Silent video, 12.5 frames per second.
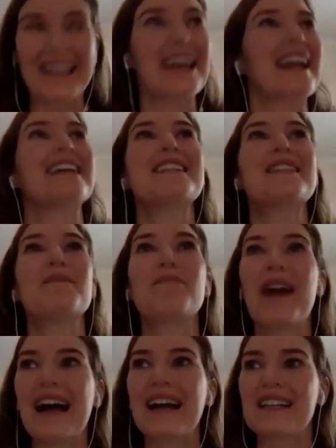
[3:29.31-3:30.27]
And I did the
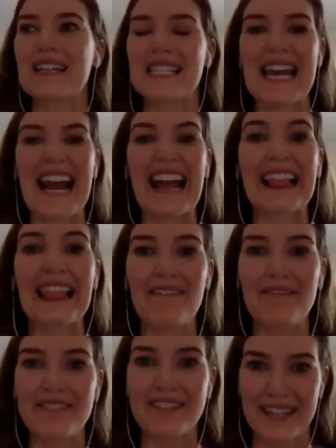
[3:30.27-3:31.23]
practice and I
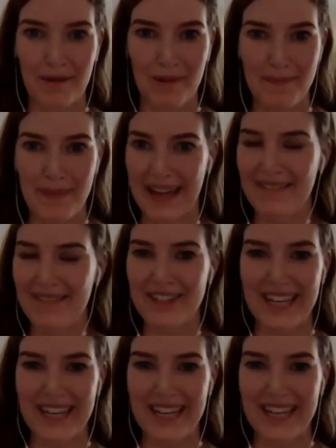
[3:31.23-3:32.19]
loved it. And I went back every day.